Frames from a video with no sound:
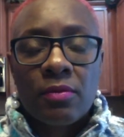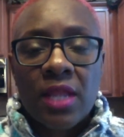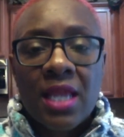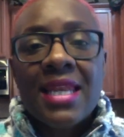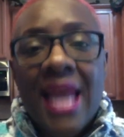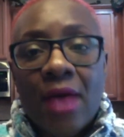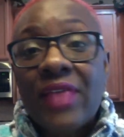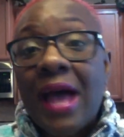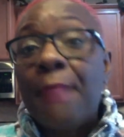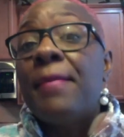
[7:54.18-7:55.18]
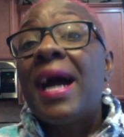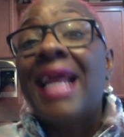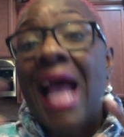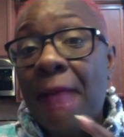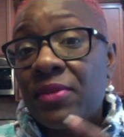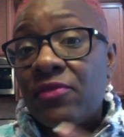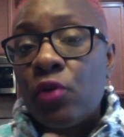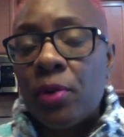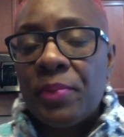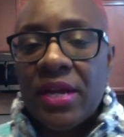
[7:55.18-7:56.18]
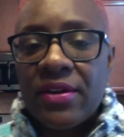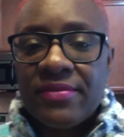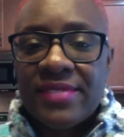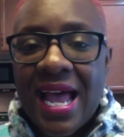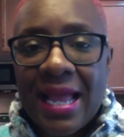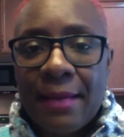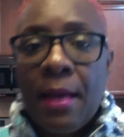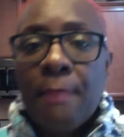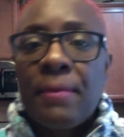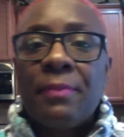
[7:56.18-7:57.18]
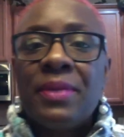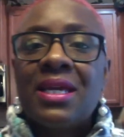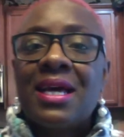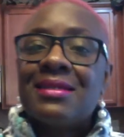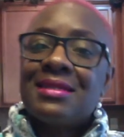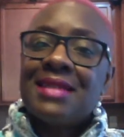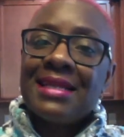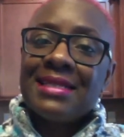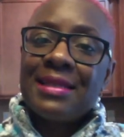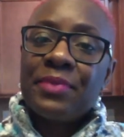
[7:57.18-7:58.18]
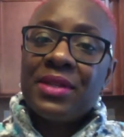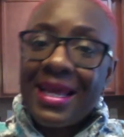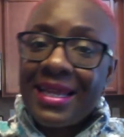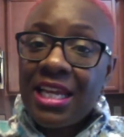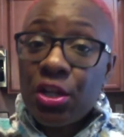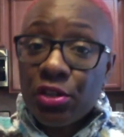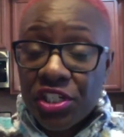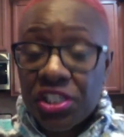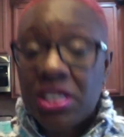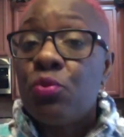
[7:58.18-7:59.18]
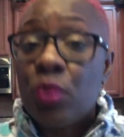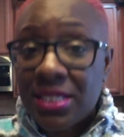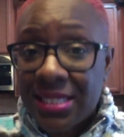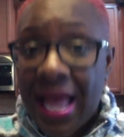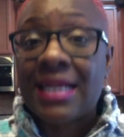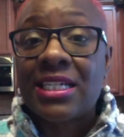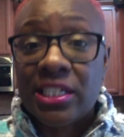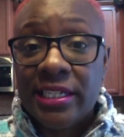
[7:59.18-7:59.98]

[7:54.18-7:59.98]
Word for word: Now, that might happen for a period of time, but because it's not something that he or she wants to actually